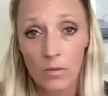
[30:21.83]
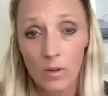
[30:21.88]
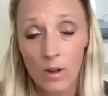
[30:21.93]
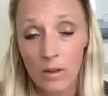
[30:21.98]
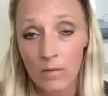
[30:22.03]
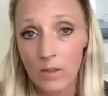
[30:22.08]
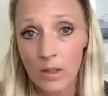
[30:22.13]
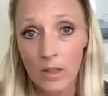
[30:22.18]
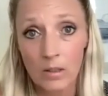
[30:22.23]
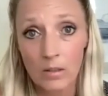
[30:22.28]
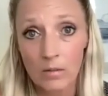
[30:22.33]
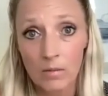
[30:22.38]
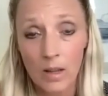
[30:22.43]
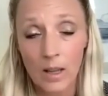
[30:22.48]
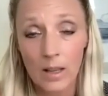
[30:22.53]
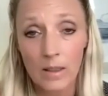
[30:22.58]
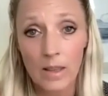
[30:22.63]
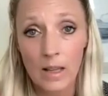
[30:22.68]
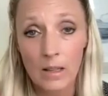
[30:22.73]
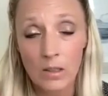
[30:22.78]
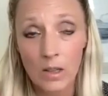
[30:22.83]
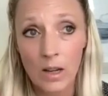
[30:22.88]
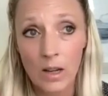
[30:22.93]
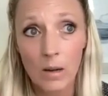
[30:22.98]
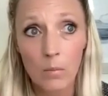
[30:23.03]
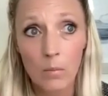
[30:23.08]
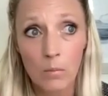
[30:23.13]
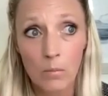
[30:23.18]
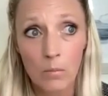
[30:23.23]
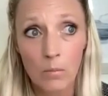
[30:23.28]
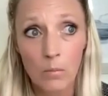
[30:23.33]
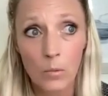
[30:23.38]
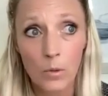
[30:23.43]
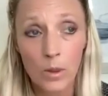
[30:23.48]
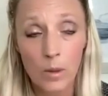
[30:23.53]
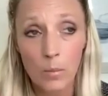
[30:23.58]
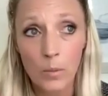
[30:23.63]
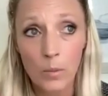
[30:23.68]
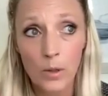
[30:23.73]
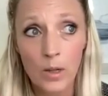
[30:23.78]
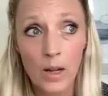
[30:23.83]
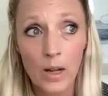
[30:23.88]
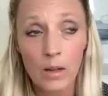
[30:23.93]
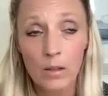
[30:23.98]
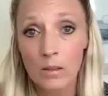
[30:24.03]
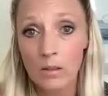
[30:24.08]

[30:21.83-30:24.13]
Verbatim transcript: of it at that time with the burnout